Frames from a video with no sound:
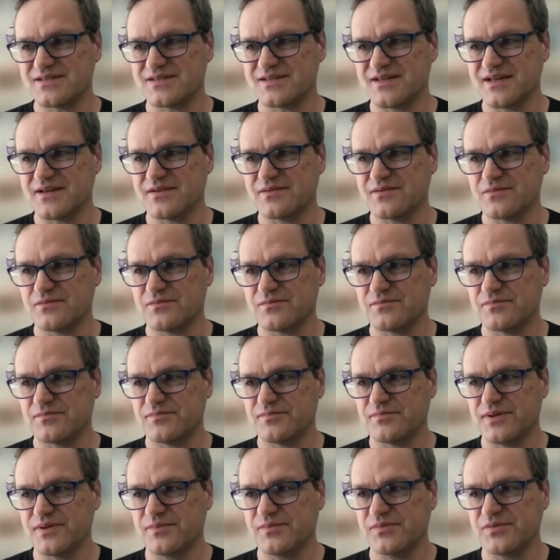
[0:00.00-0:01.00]
like
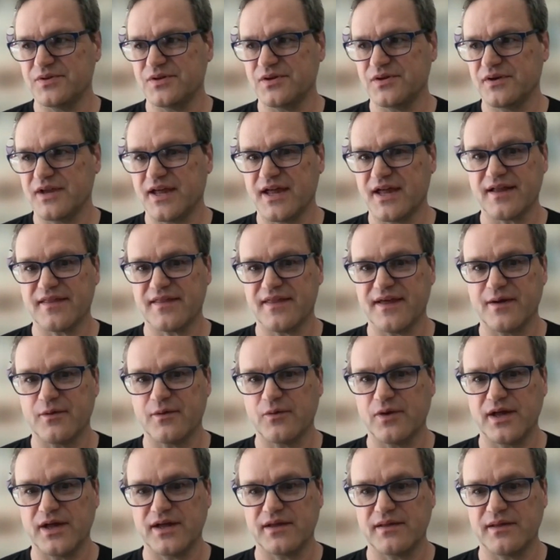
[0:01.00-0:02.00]
people don't act
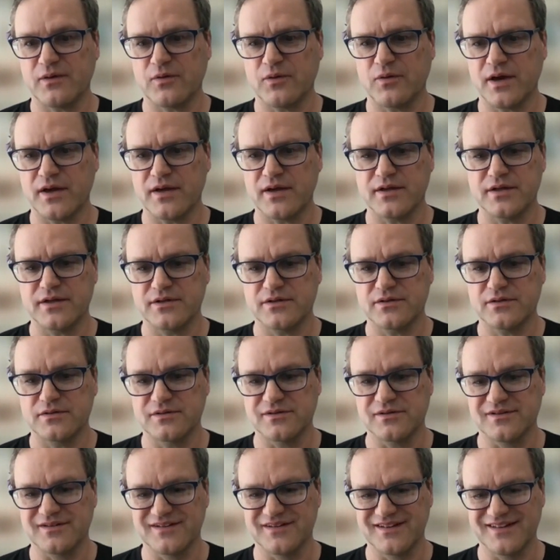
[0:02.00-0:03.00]
that way. Like, why are you
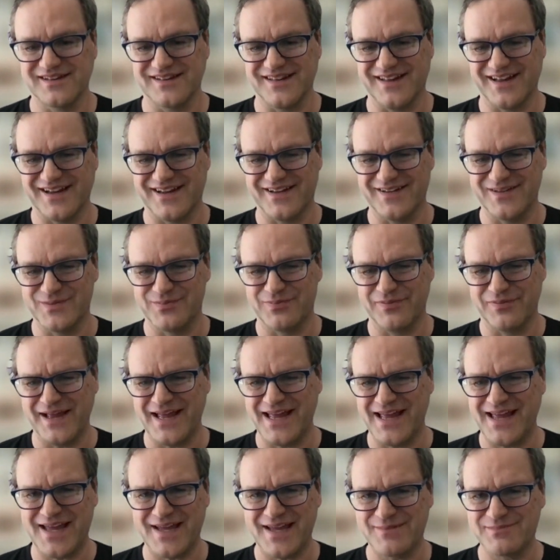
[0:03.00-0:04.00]
like, are you
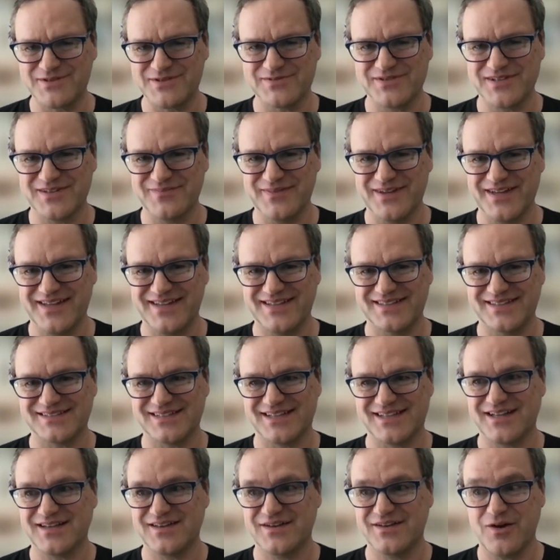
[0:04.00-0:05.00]
playing games with me? It's
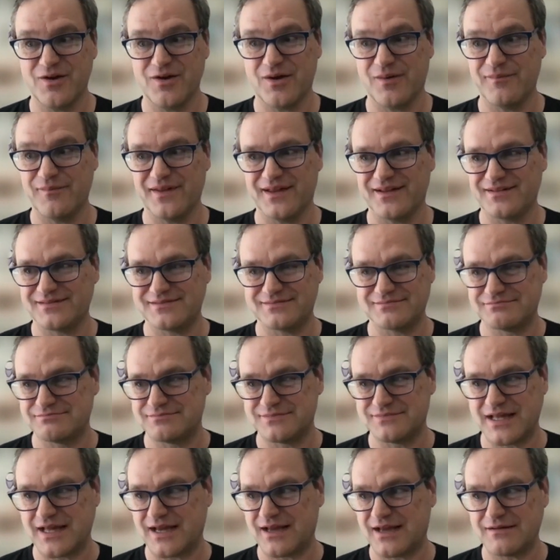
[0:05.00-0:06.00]
like, no, I'm not.
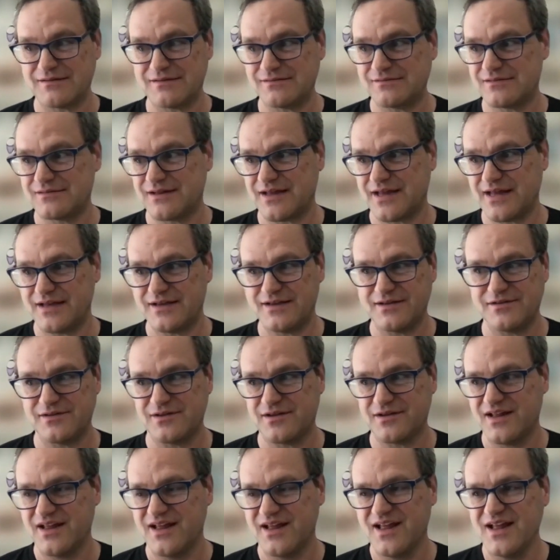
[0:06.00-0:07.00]
Like, I
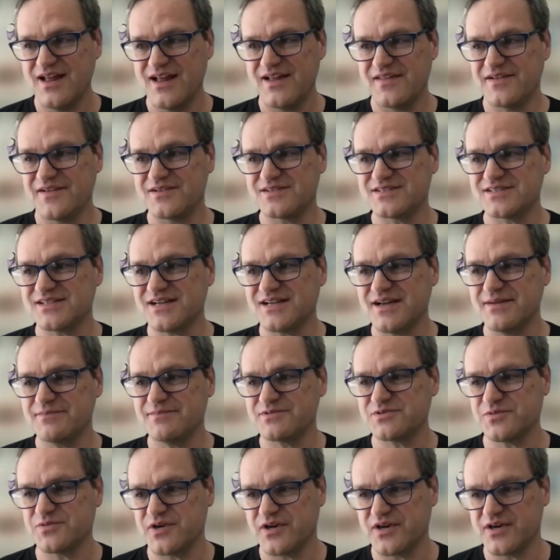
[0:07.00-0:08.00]
didn't. There's
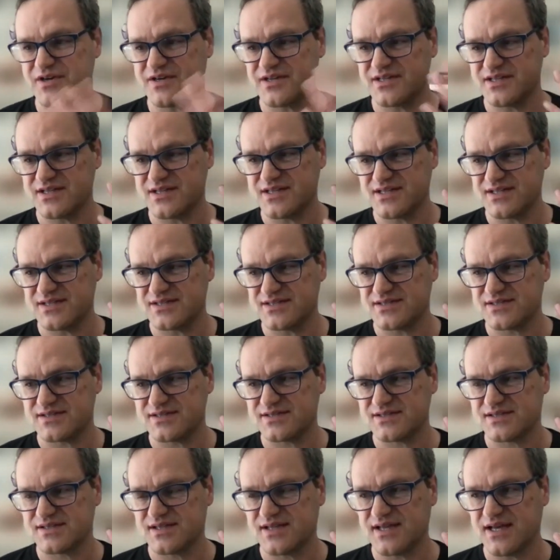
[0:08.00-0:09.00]
times where
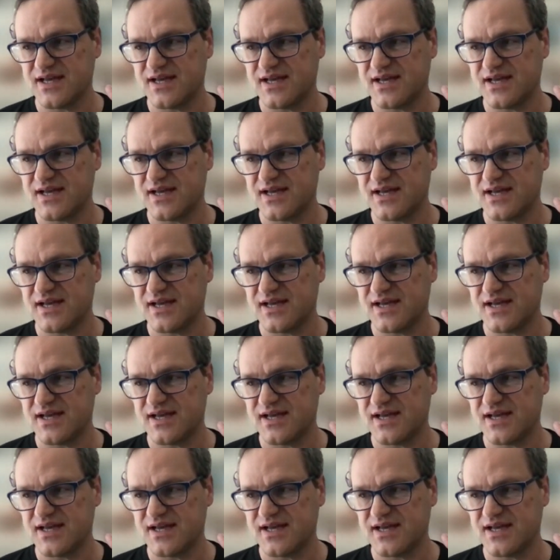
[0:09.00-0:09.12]
it's